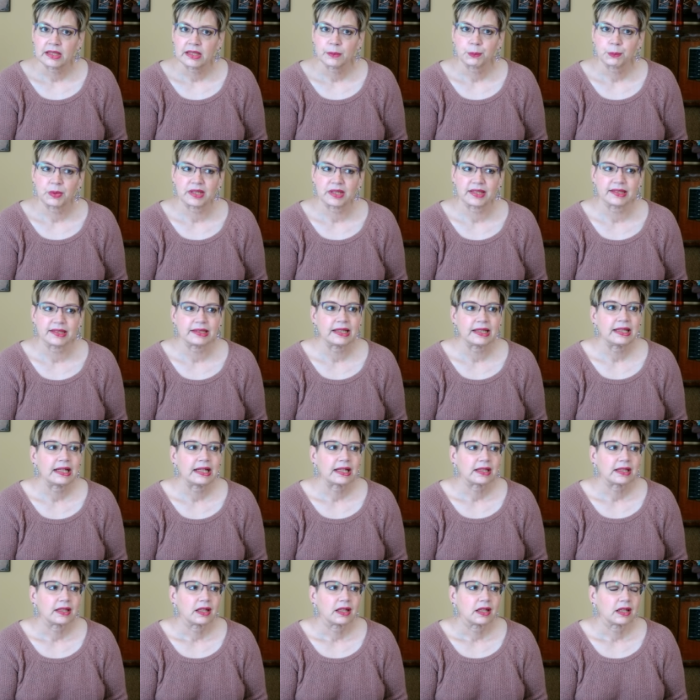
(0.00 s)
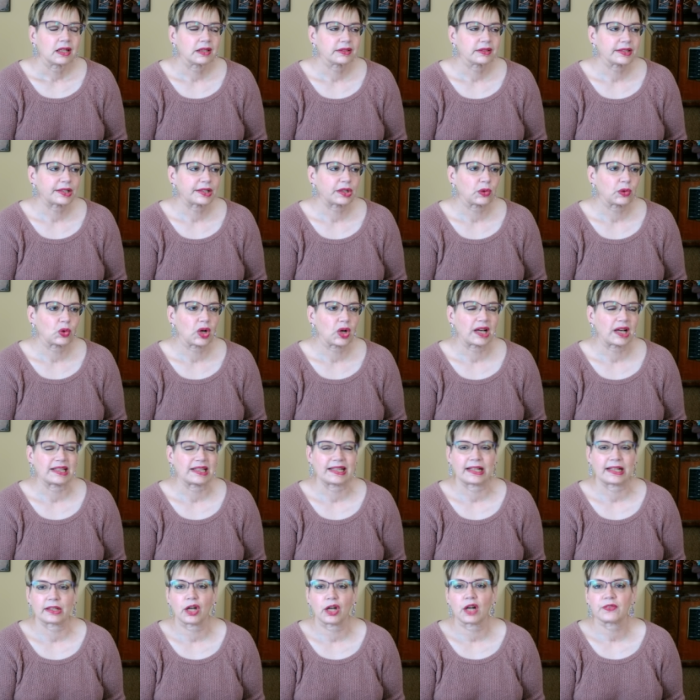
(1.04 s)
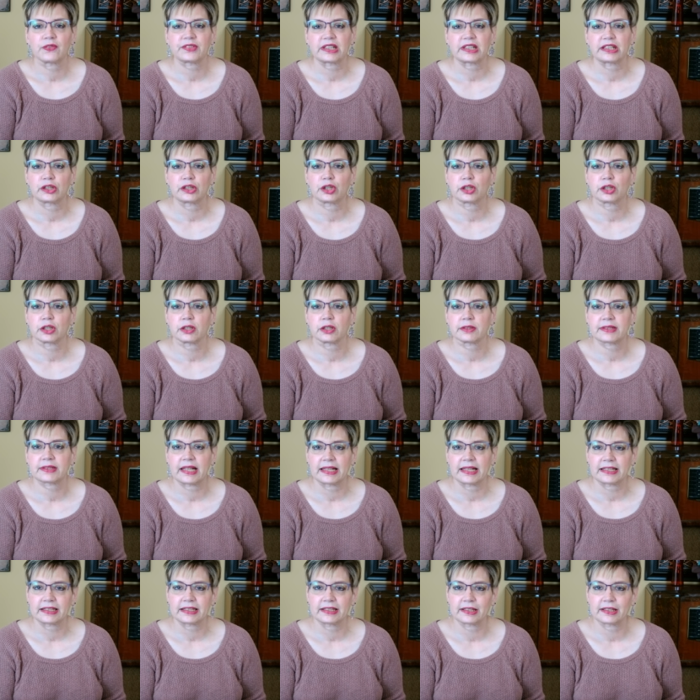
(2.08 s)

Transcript: but, you know, I had often heard that,